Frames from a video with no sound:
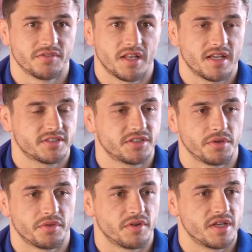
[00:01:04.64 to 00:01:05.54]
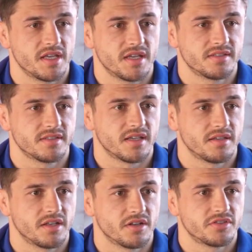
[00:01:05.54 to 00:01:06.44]
over the last two or three years.
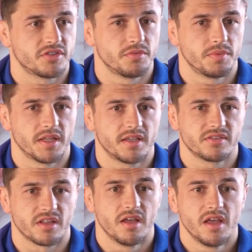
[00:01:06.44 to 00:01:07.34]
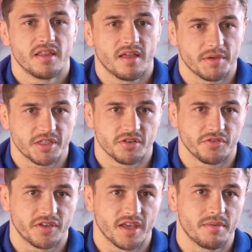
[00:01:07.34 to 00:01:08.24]
Uh, you know in Super League, so that'll be a
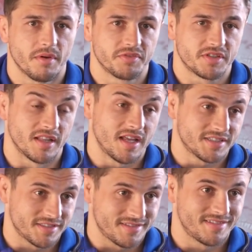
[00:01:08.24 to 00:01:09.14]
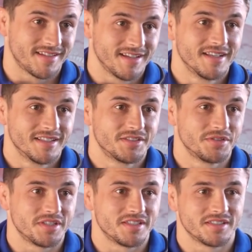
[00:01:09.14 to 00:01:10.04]
tough game. Obviously, last
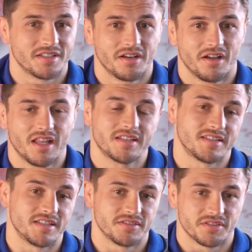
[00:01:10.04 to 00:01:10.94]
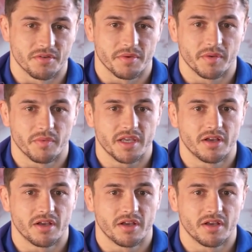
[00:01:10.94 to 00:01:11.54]
two seasons ago, or last season, sorry, we, we